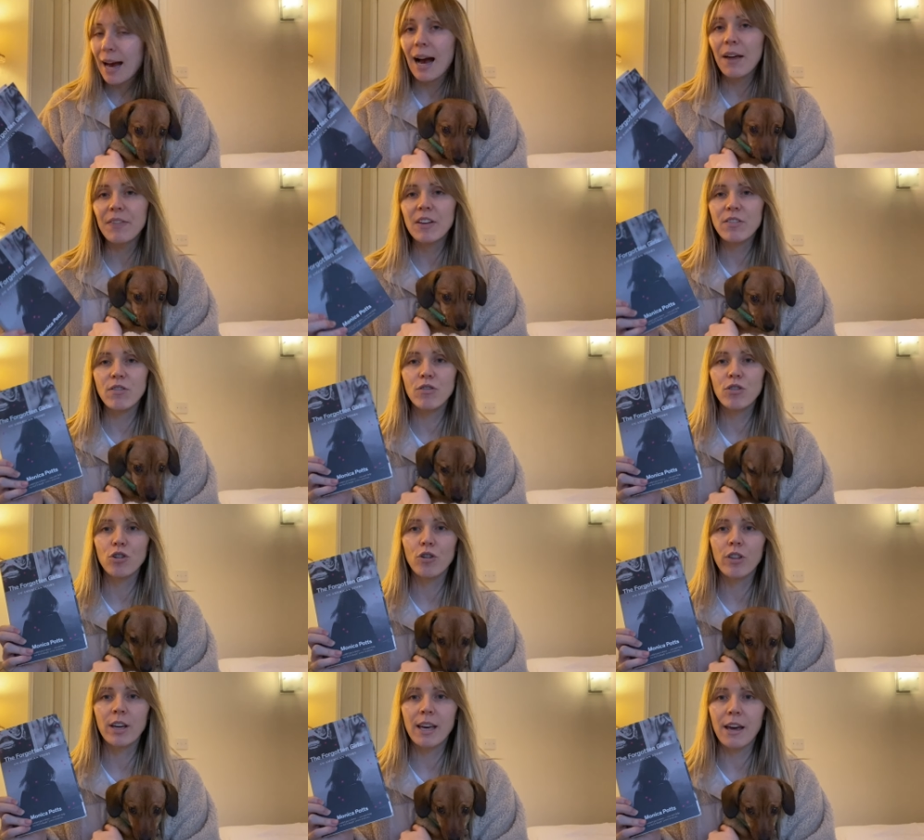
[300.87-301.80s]
And this is
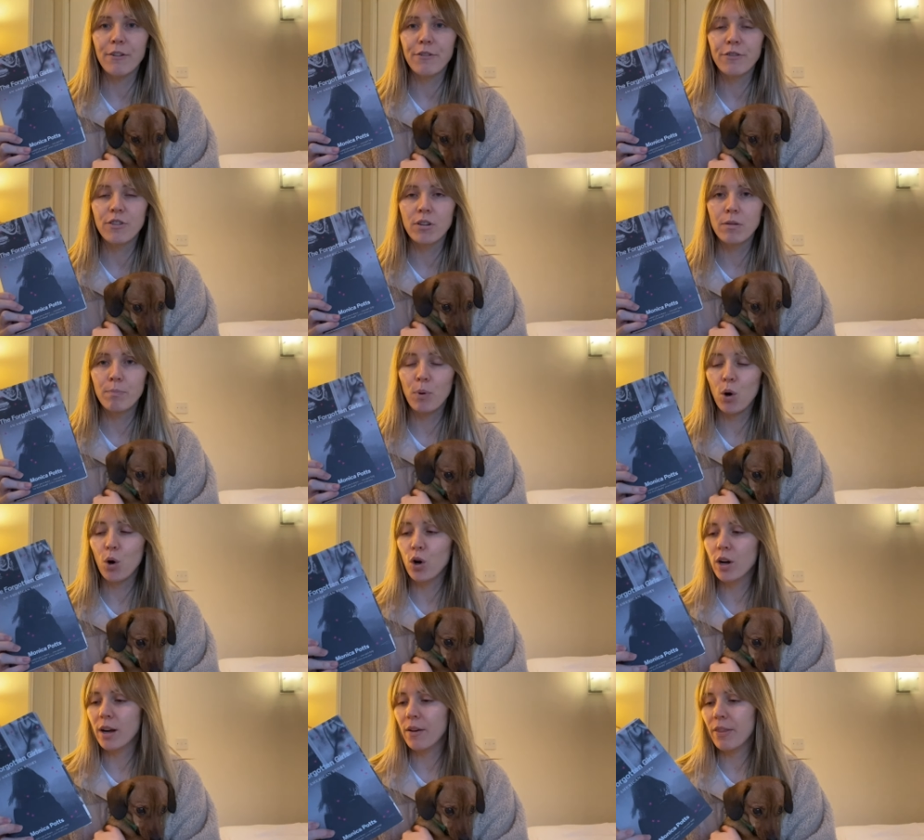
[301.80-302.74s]
another gifted
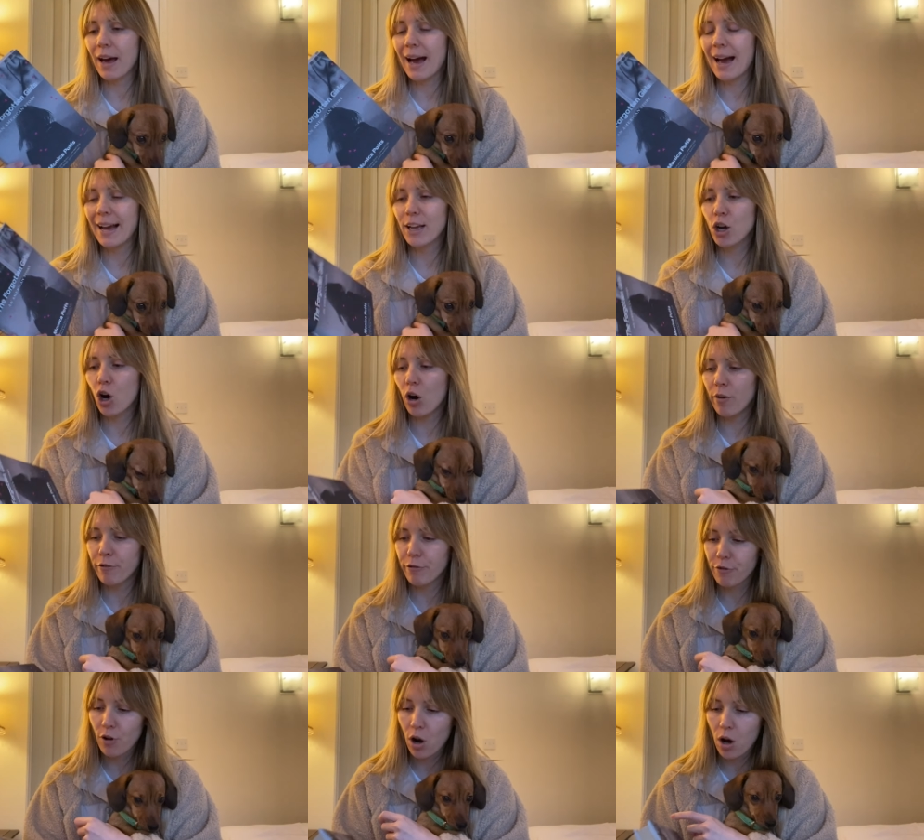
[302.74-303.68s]
book that I got
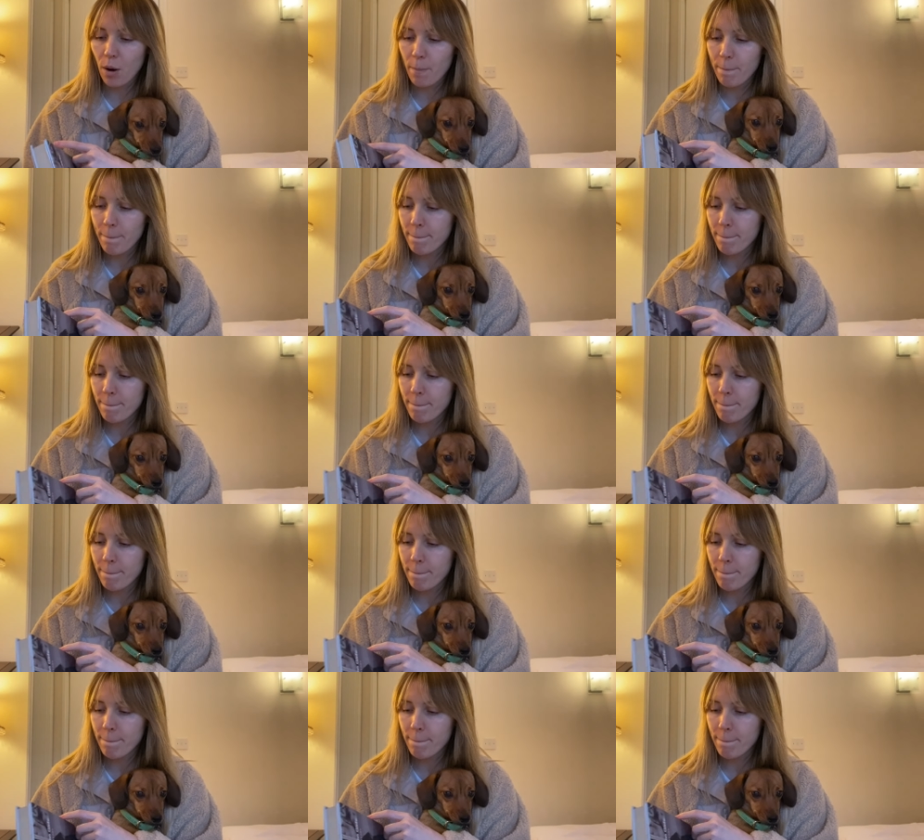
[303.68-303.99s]
from,